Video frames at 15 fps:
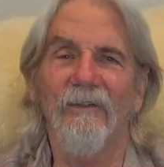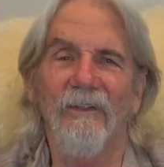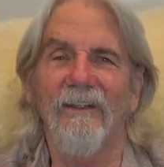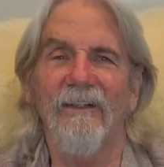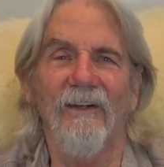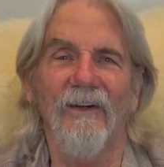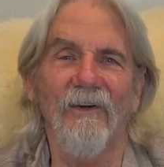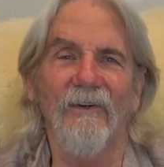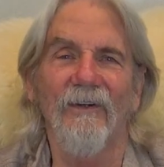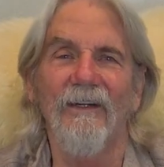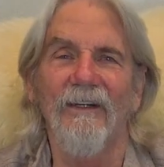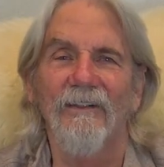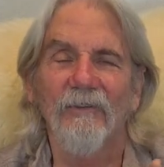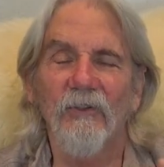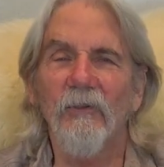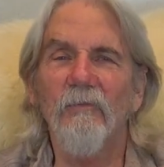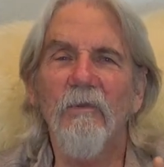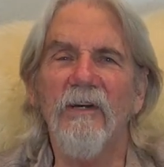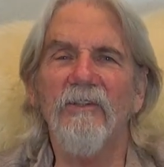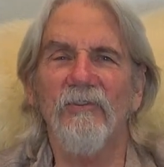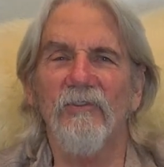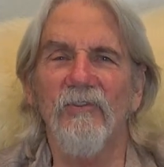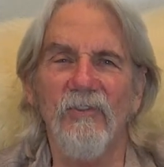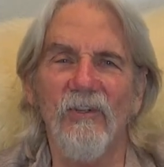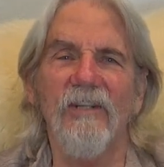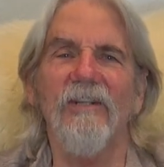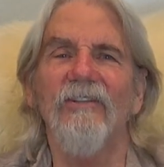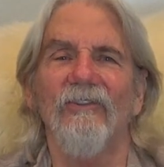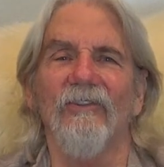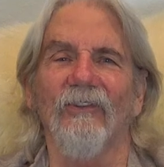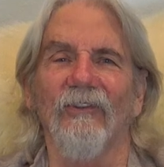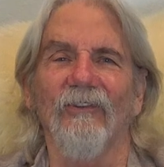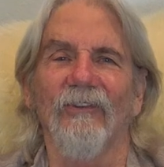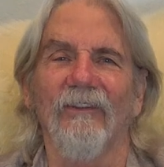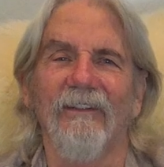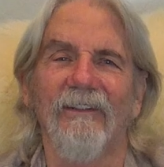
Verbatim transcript: you know, too much Jesus.